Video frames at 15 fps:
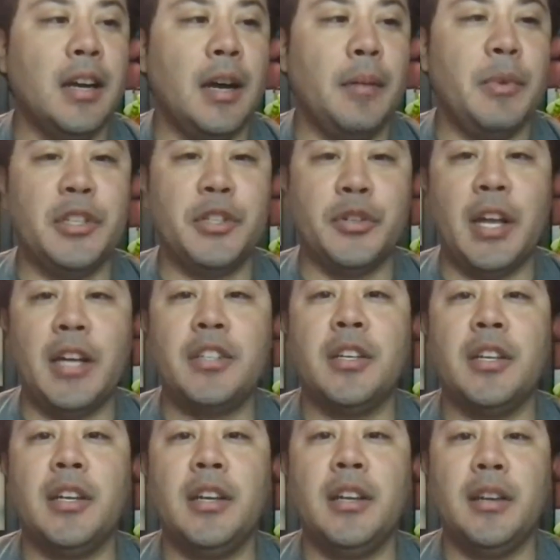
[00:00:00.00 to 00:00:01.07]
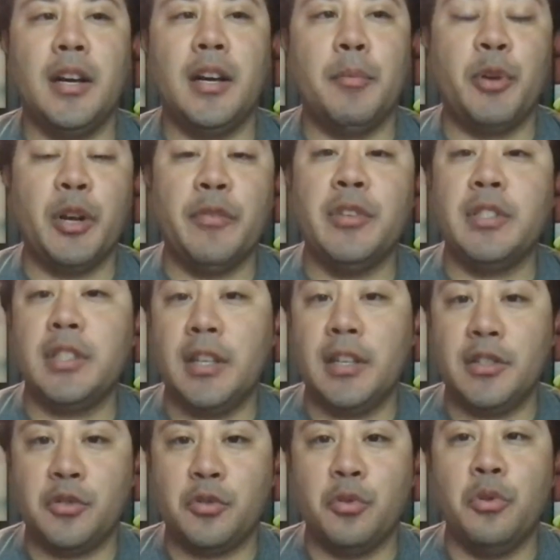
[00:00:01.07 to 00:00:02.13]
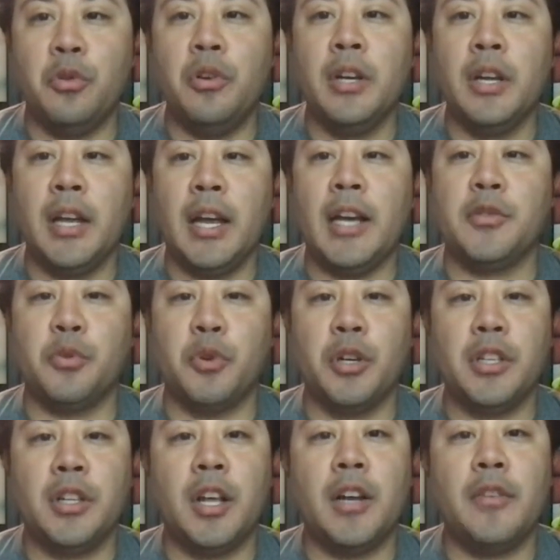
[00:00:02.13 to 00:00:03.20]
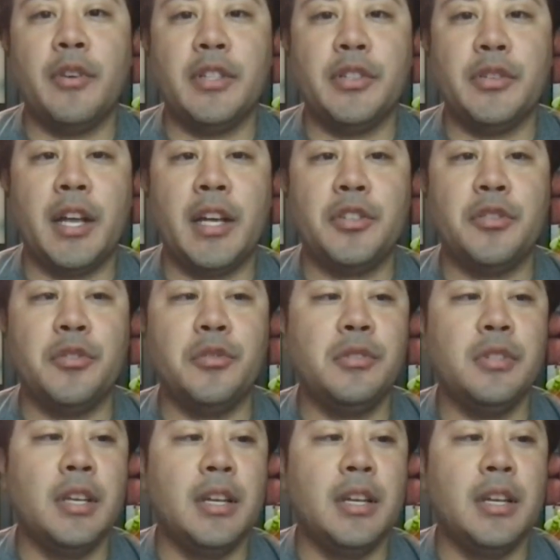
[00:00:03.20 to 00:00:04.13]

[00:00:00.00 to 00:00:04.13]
Internationally, previously the school has worked a lot of internationals.